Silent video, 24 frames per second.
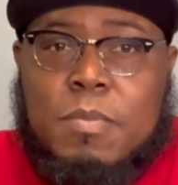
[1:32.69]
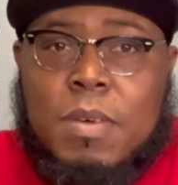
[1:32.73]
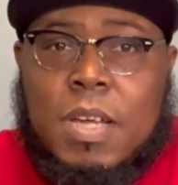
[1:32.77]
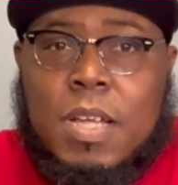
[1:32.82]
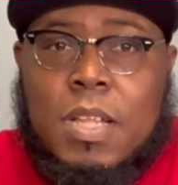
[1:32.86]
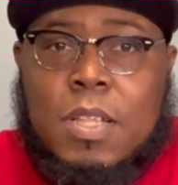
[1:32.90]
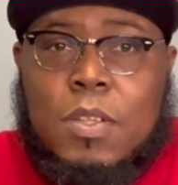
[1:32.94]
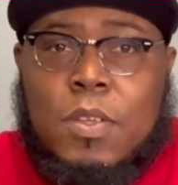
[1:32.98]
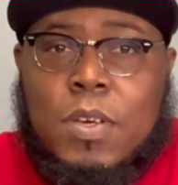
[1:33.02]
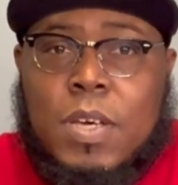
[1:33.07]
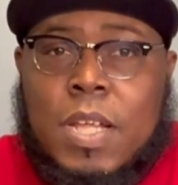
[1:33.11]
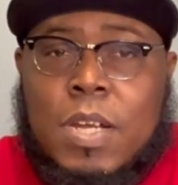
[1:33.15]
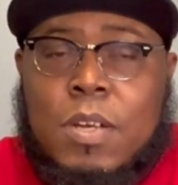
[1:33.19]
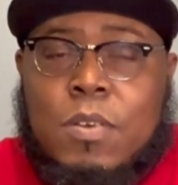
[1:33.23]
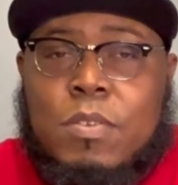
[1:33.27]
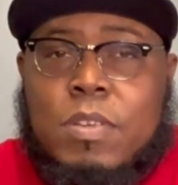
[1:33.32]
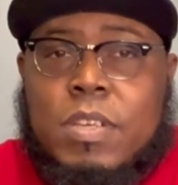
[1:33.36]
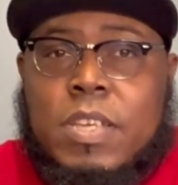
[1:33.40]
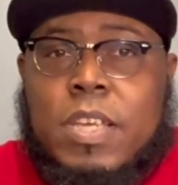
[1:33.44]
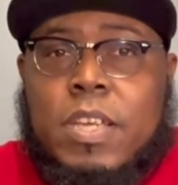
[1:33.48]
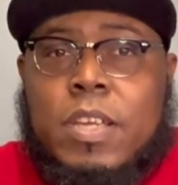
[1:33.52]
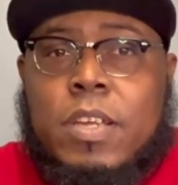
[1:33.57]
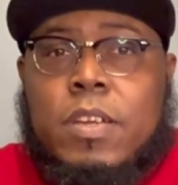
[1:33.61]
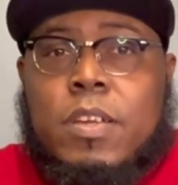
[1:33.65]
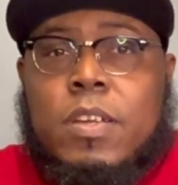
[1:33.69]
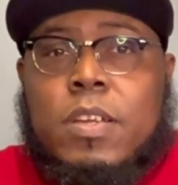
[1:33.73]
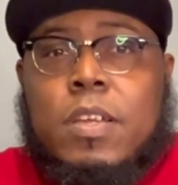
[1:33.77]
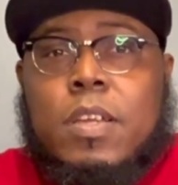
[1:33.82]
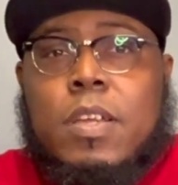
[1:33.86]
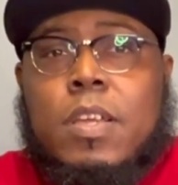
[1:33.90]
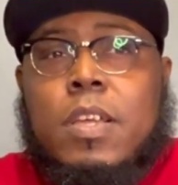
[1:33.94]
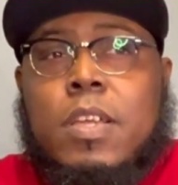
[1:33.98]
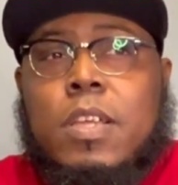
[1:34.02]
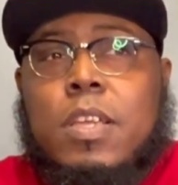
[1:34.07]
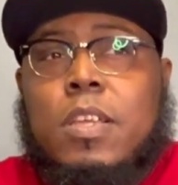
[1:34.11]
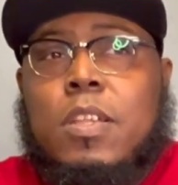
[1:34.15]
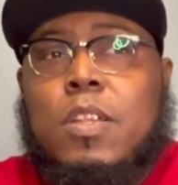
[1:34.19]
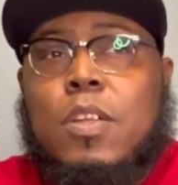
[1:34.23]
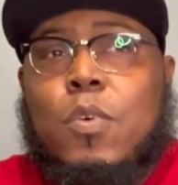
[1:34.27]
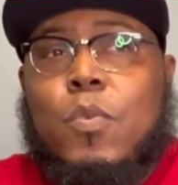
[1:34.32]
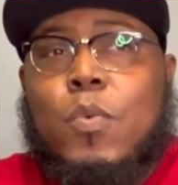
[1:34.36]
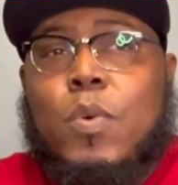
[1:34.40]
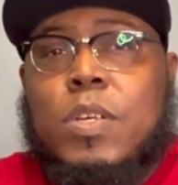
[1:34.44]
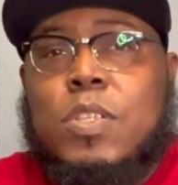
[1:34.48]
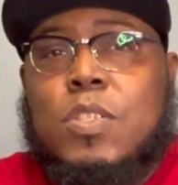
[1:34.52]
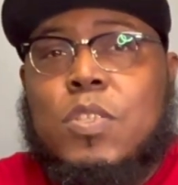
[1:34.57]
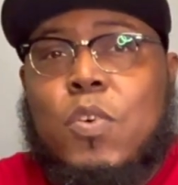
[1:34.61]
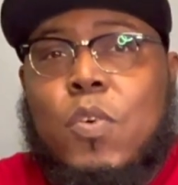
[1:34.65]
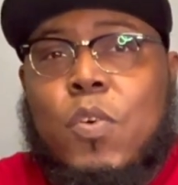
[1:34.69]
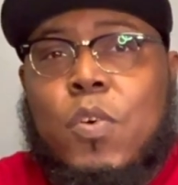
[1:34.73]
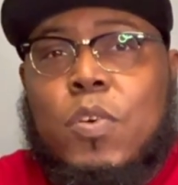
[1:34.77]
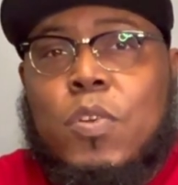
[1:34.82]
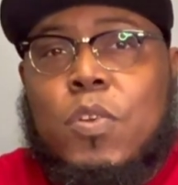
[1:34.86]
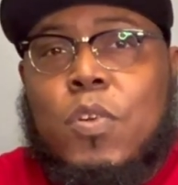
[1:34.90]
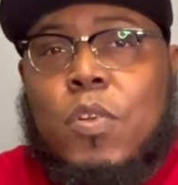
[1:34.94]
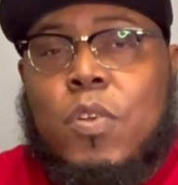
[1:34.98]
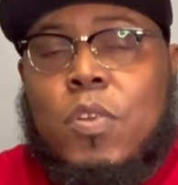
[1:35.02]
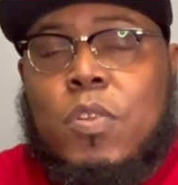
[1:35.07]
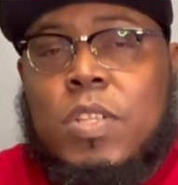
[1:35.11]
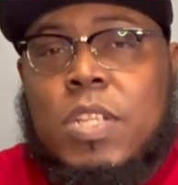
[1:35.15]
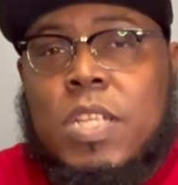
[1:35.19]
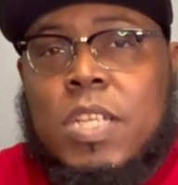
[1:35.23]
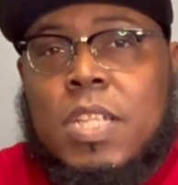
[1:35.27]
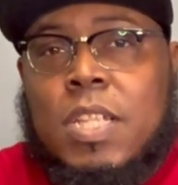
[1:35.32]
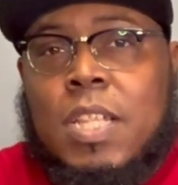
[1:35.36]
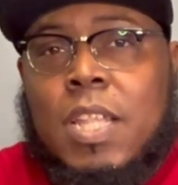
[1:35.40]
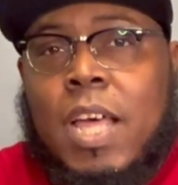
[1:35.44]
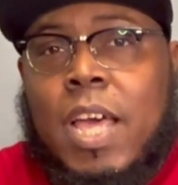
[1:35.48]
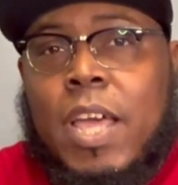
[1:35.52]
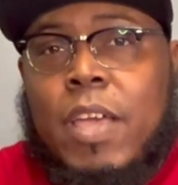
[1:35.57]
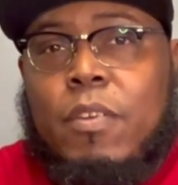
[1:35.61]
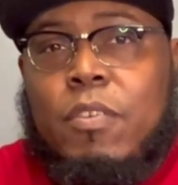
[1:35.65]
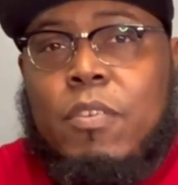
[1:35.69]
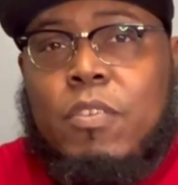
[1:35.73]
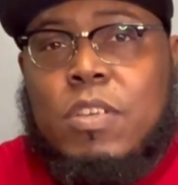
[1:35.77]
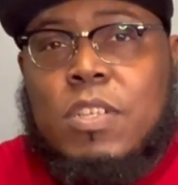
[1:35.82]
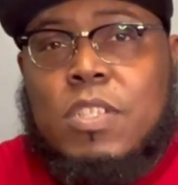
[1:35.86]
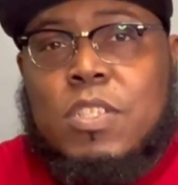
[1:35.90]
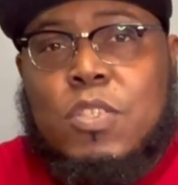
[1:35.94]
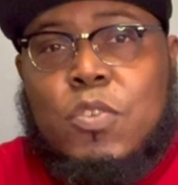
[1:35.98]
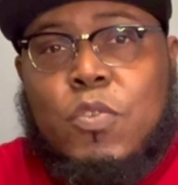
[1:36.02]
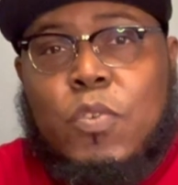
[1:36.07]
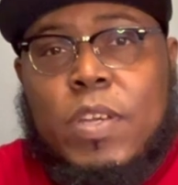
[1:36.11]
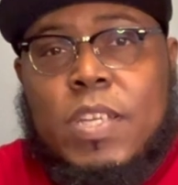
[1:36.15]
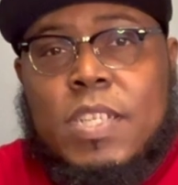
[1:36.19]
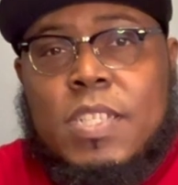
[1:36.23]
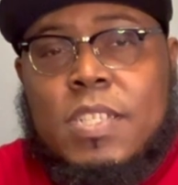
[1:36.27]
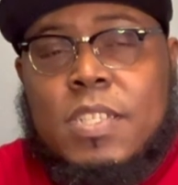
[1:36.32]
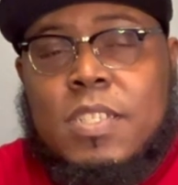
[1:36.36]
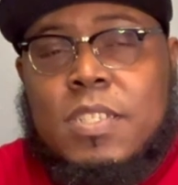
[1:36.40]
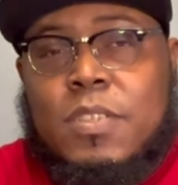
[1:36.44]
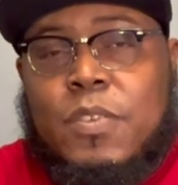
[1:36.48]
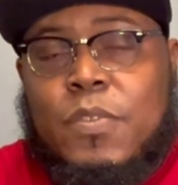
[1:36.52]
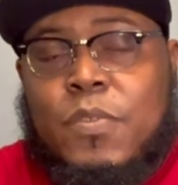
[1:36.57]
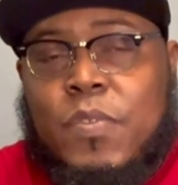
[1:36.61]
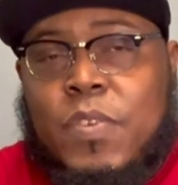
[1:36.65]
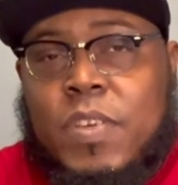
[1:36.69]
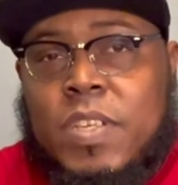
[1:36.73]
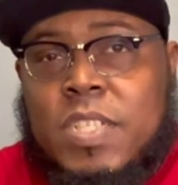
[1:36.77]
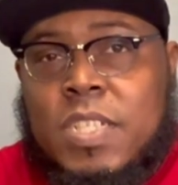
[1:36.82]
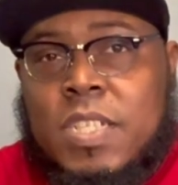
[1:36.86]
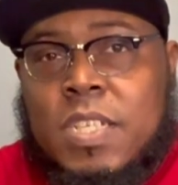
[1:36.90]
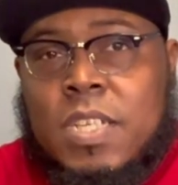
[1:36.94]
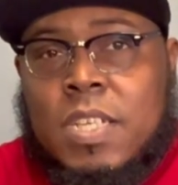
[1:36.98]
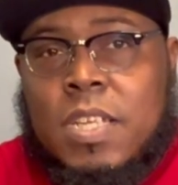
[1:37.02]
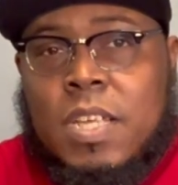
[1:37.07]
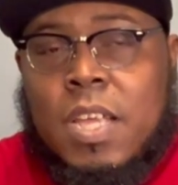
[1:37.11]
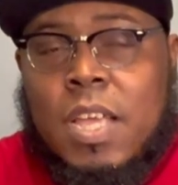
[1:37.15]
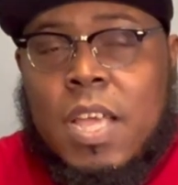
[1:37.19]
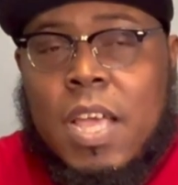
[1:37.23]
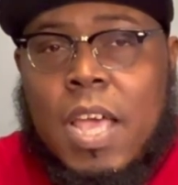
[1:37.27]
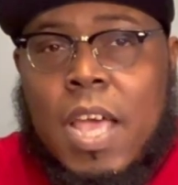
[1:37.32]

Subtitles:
My Lord, I don't care, you know, what's going on in your life. His grace is sufficient.